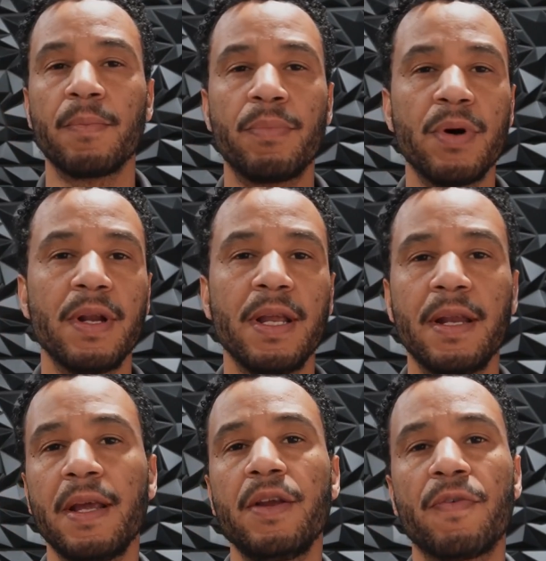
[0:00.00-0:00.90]
Put it
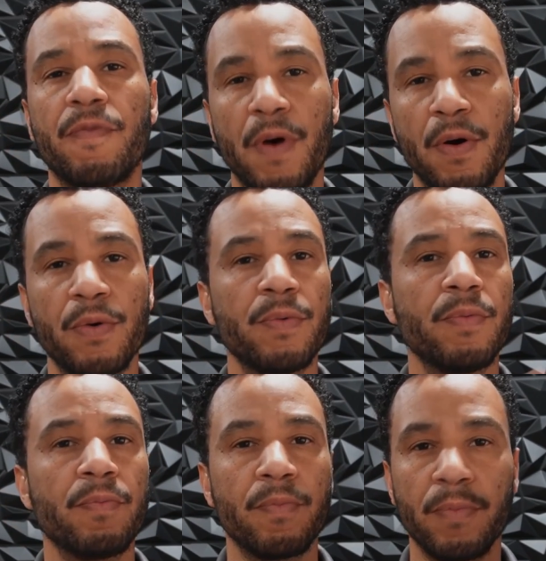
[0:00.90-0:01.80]
in your phone
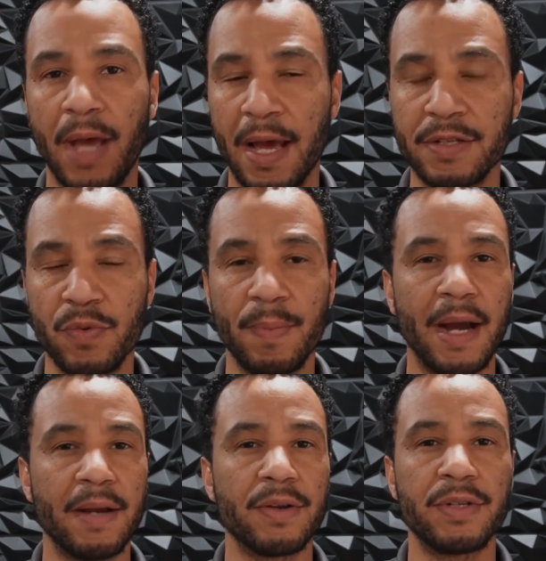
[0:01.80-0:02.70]
as a
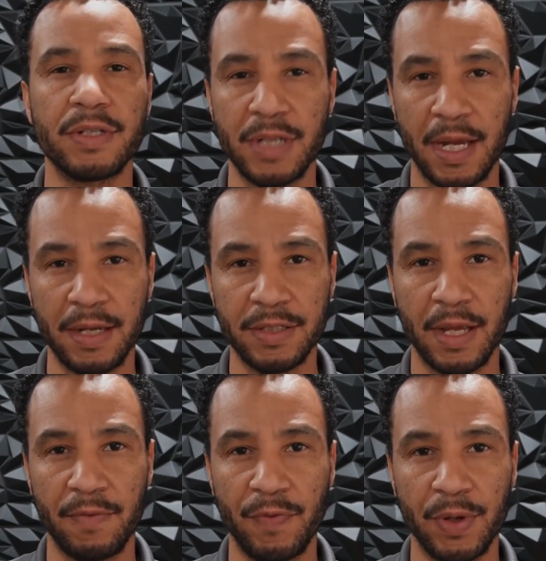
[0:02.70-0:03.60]
reminder to change
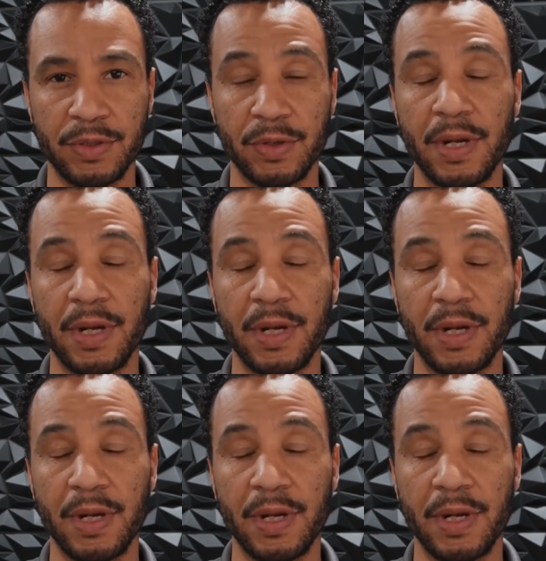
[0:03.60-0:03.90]
that filter.